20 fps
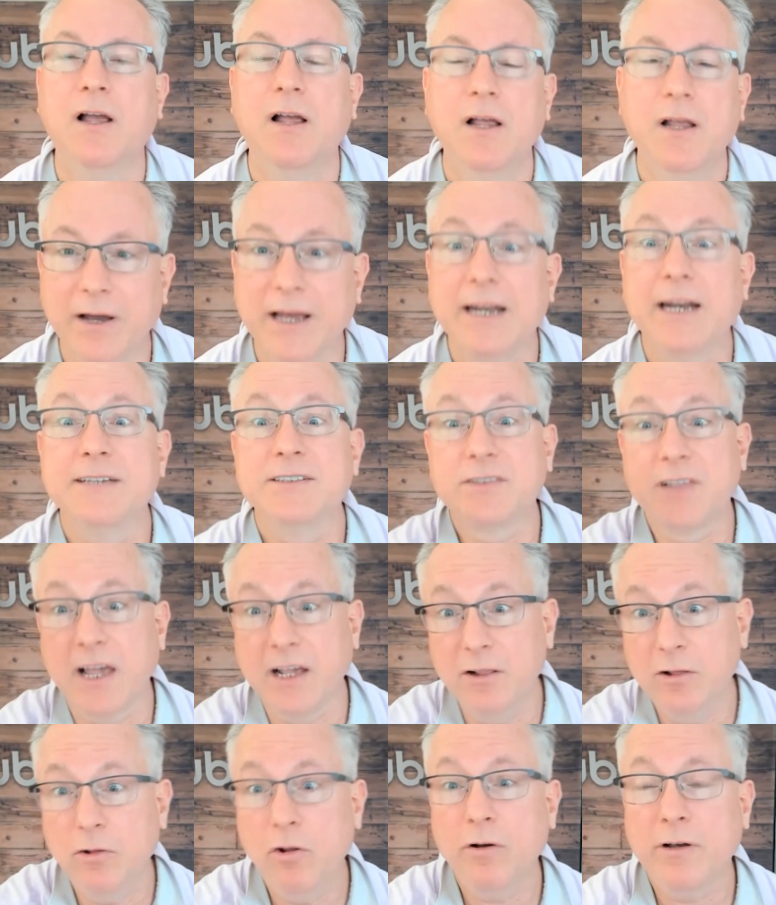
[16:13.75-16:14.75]
And as they
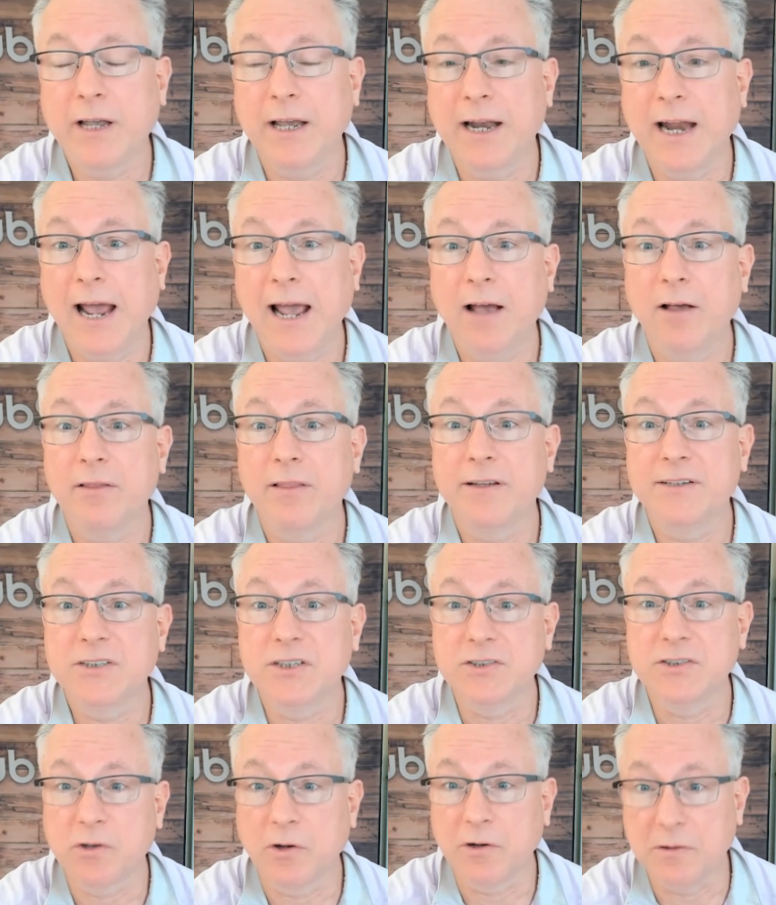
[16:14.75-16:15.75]
look at how this
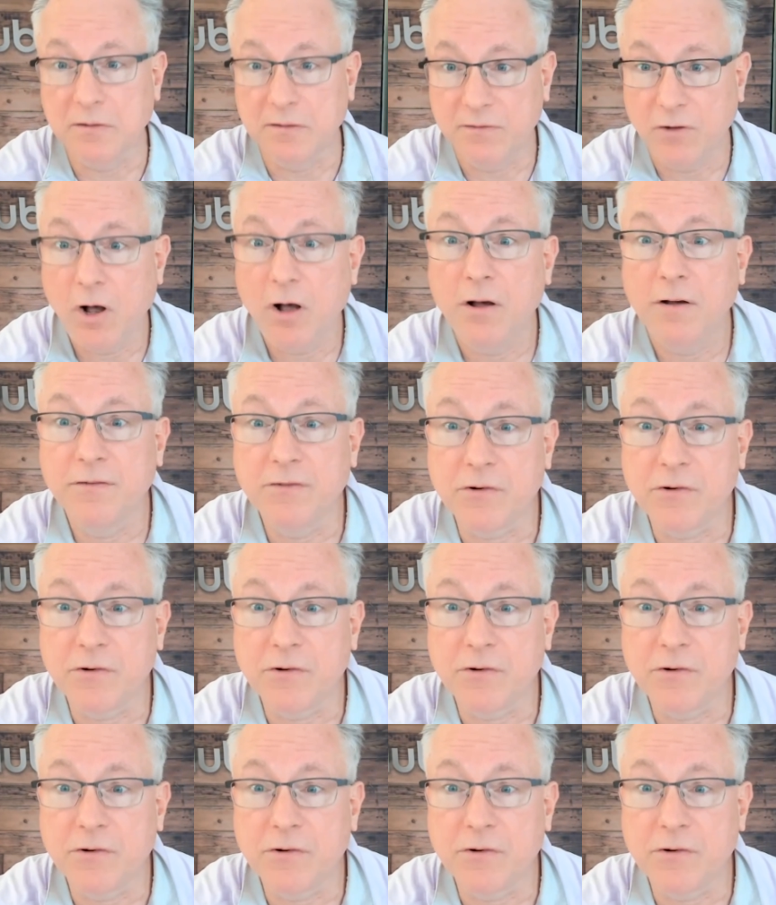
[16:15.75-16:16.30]
is going to evolve